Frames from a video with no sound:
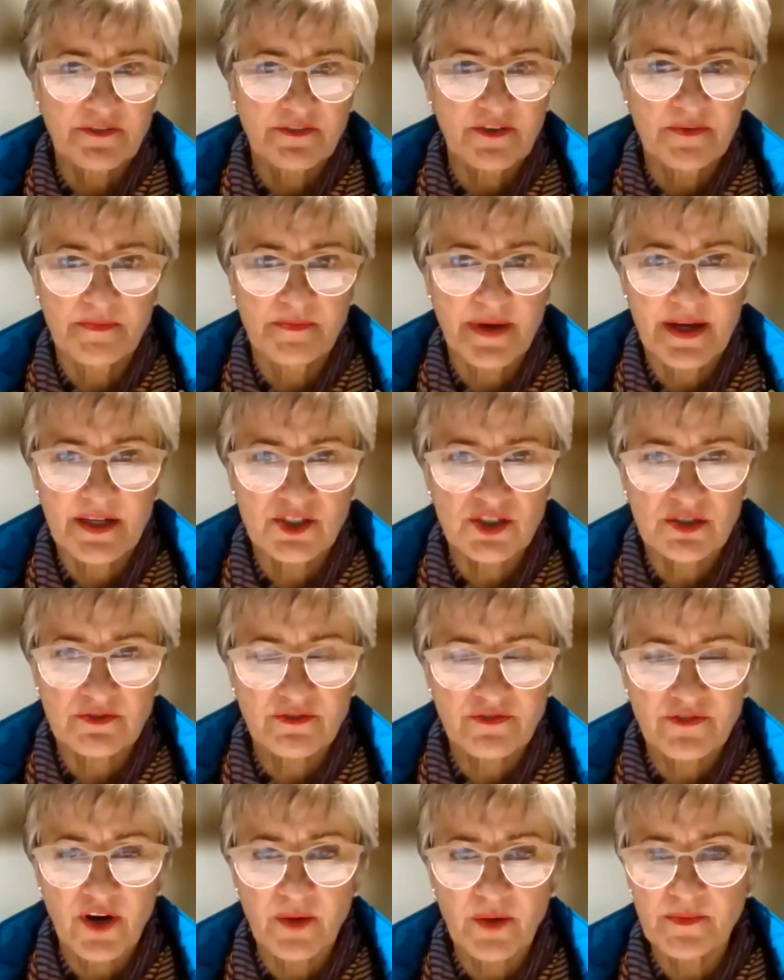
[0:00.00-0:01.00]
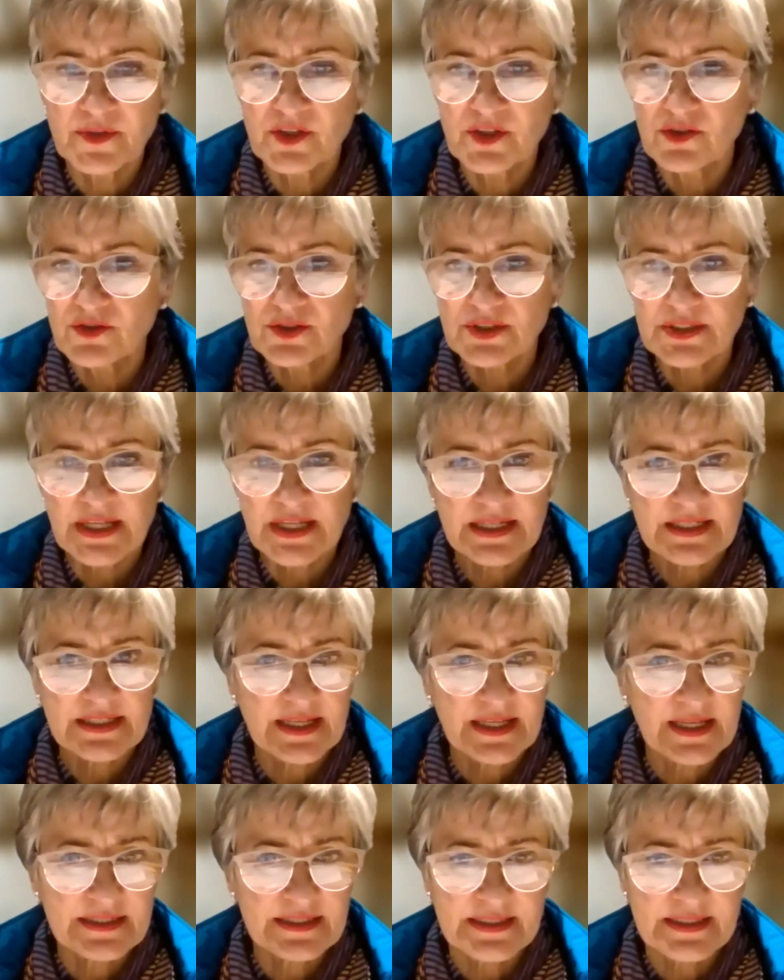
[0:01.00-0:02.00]
information, from new
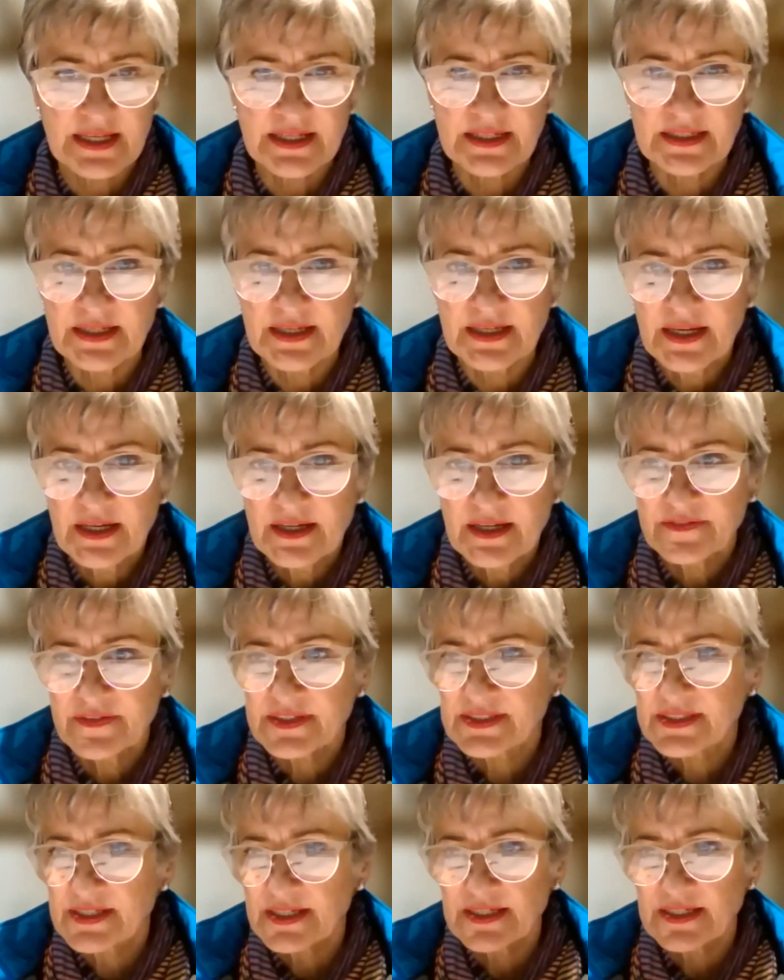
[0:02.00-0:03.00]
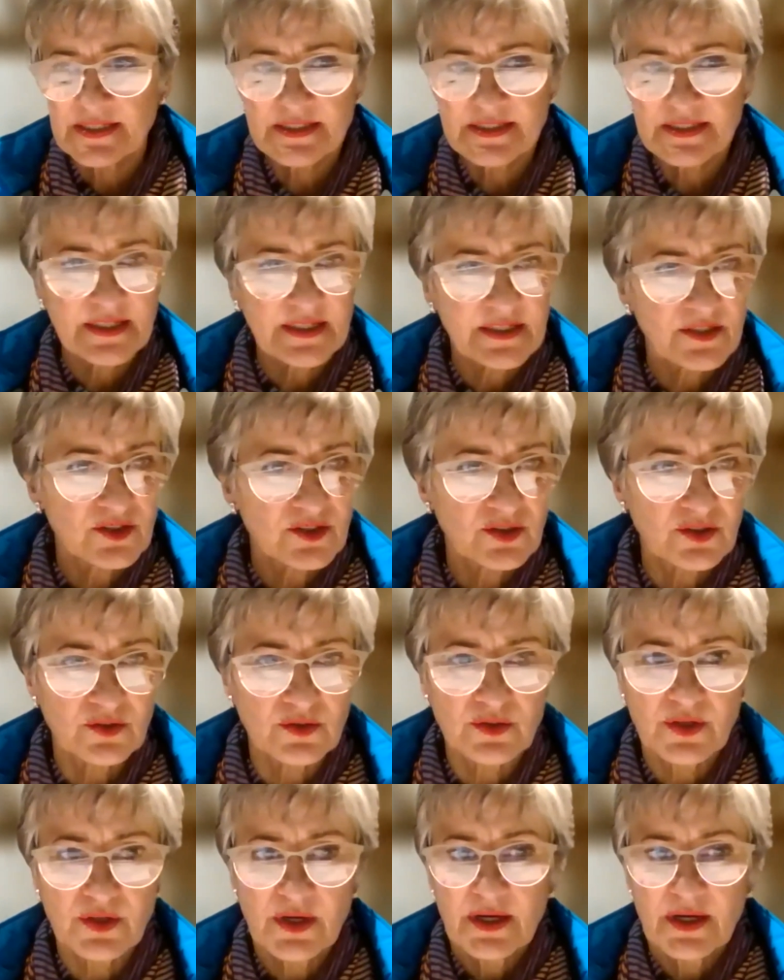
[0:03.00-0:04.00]
techniques in fertility
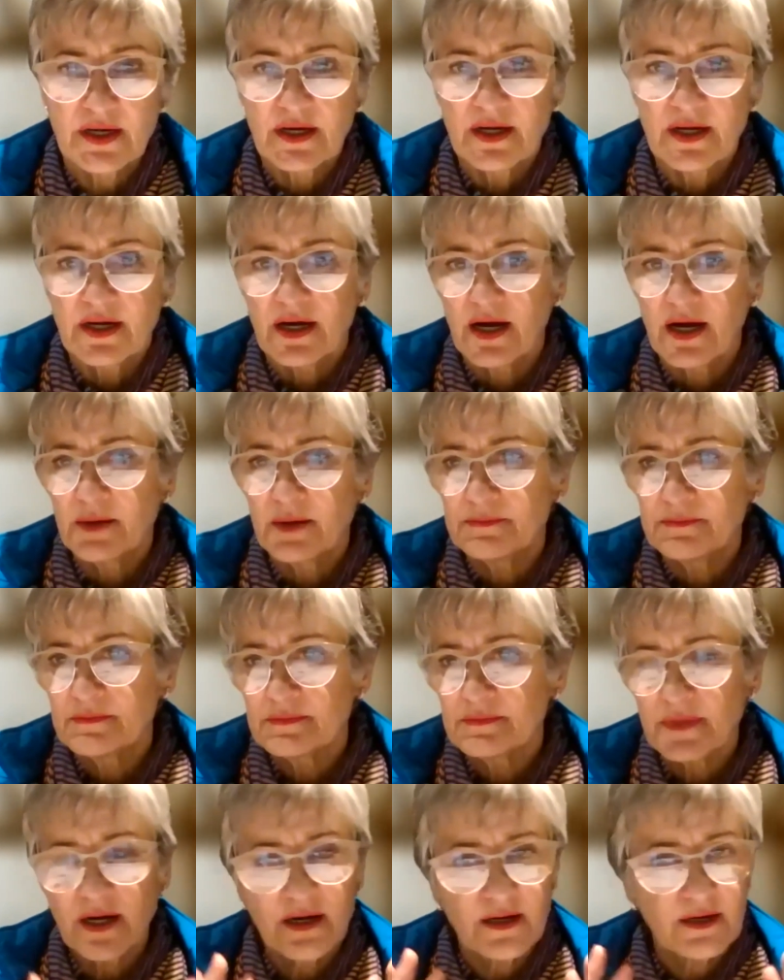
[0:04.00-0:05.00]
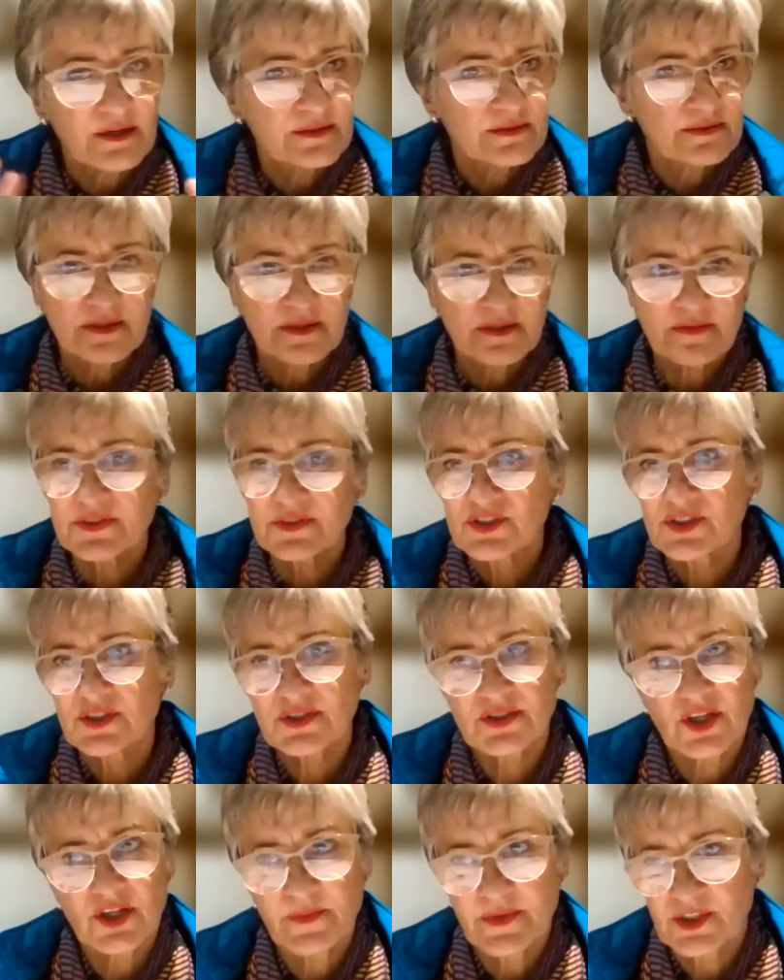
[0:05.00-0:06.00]
to, there was
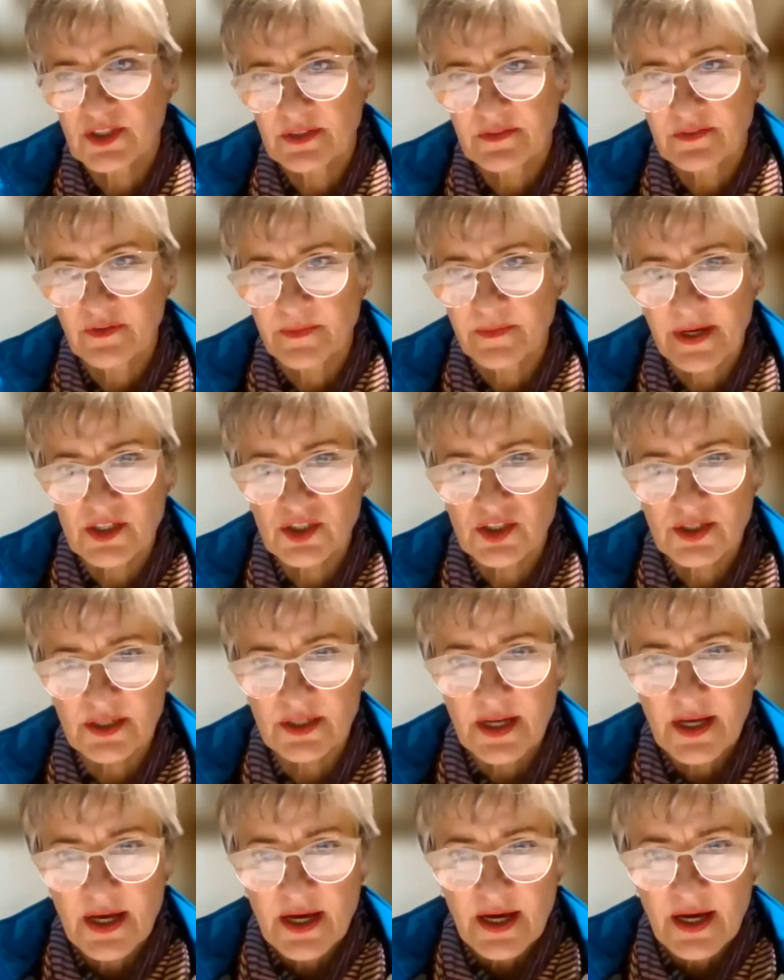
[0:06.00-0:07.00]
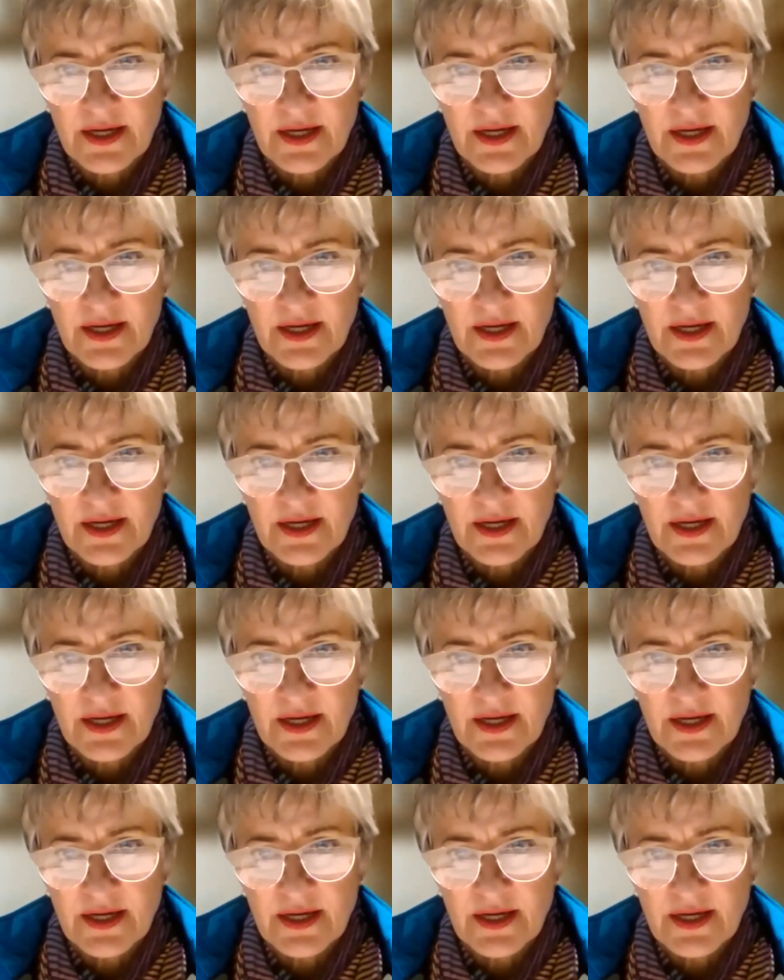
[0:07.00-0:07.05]
just so much information.